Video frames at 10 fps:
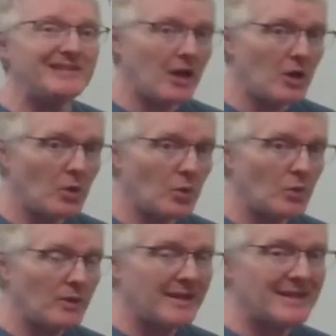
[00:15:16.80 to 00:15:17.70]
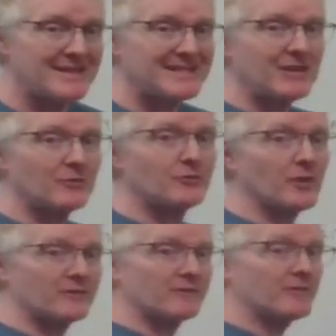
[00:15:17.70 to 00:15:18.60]
know is in
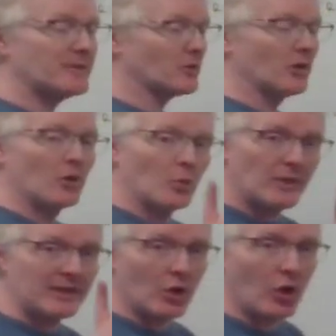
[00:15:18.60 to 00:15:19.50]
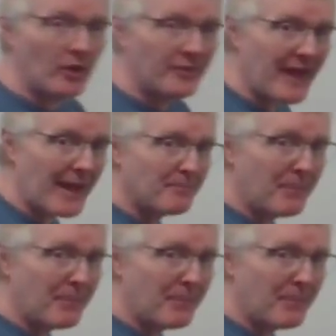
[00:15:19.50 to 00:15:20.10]
front of the mirror. We called that